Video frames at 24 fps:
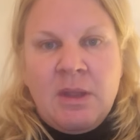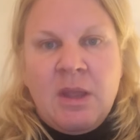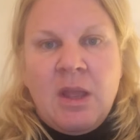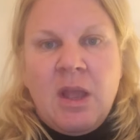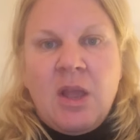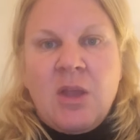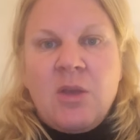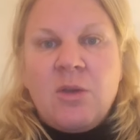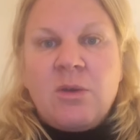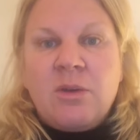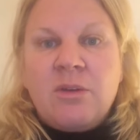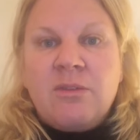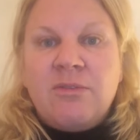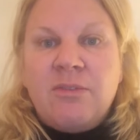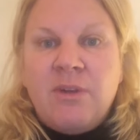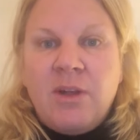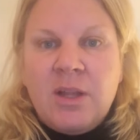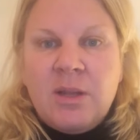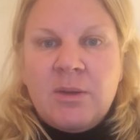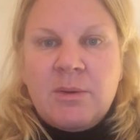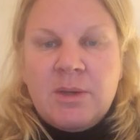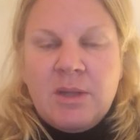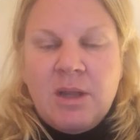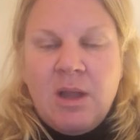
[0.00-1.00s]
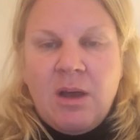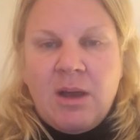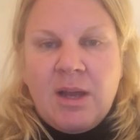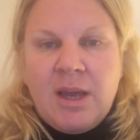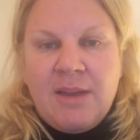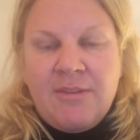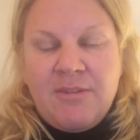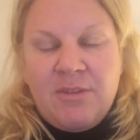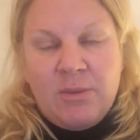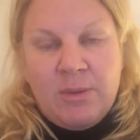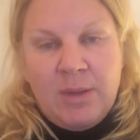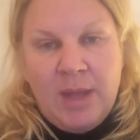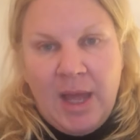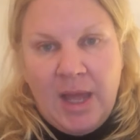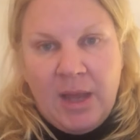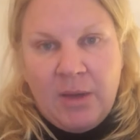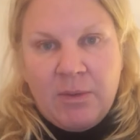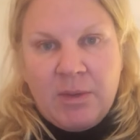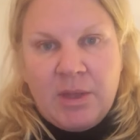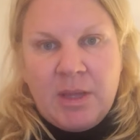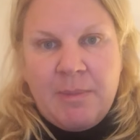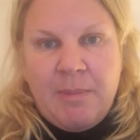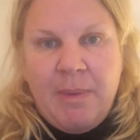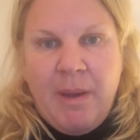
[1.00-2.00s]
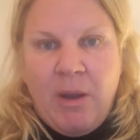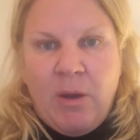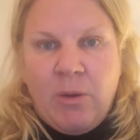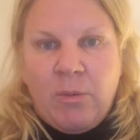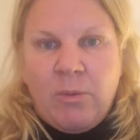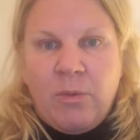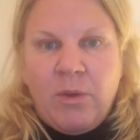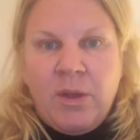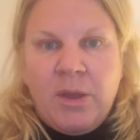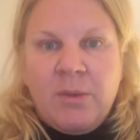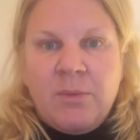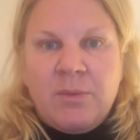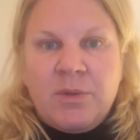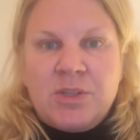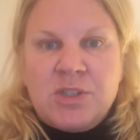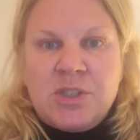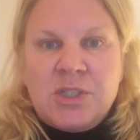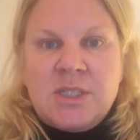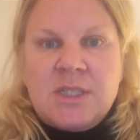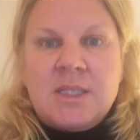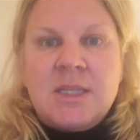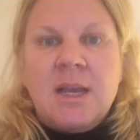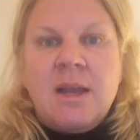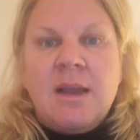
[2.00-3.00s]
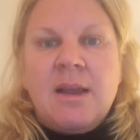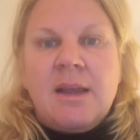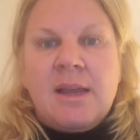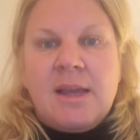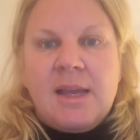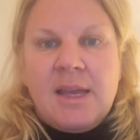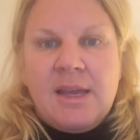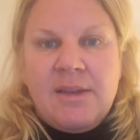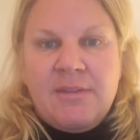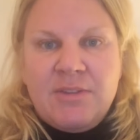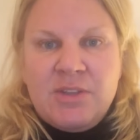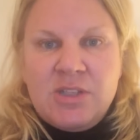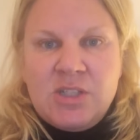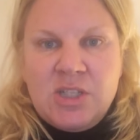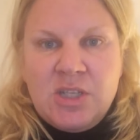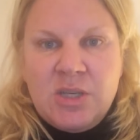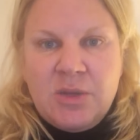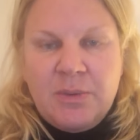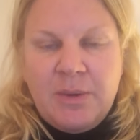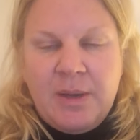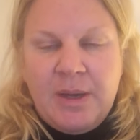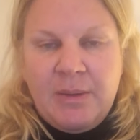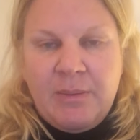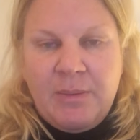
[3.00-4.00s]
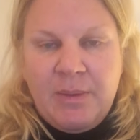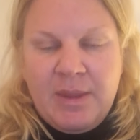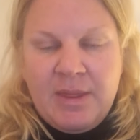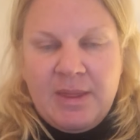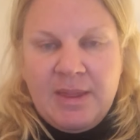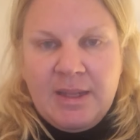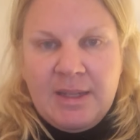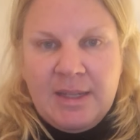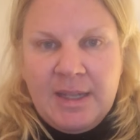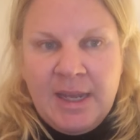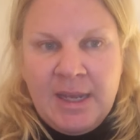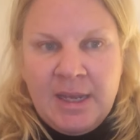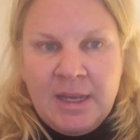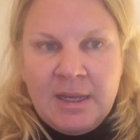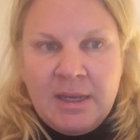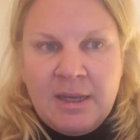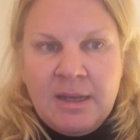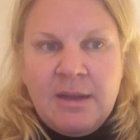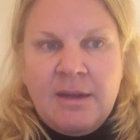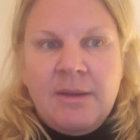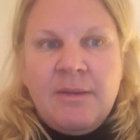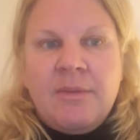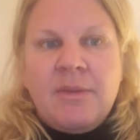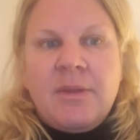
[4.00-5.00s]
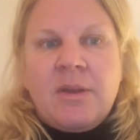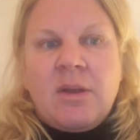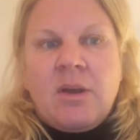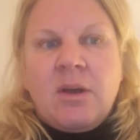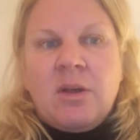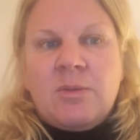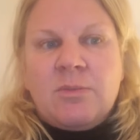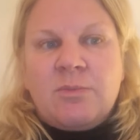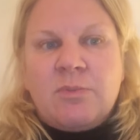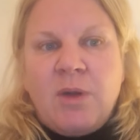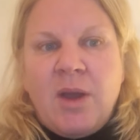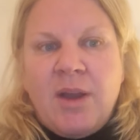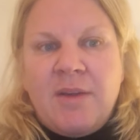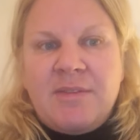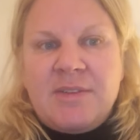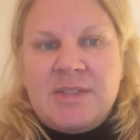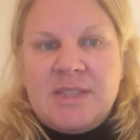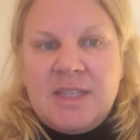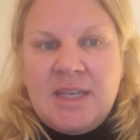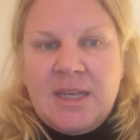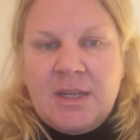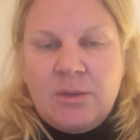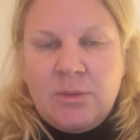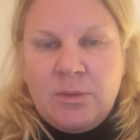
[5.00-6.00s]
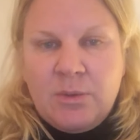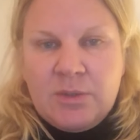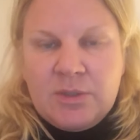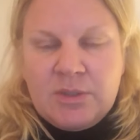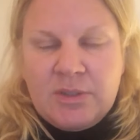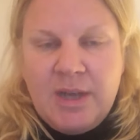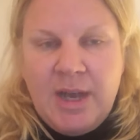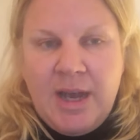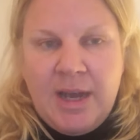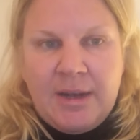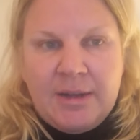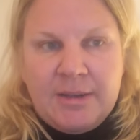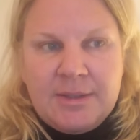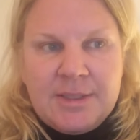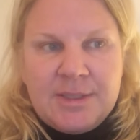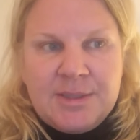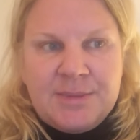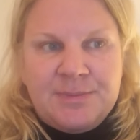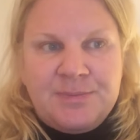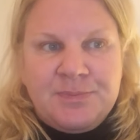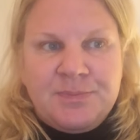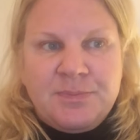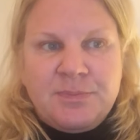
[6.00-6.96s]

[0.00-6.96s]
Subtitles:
And you can follow along if you like with the PowerPoint, which is given to you with the link called Privacy in Older Adults.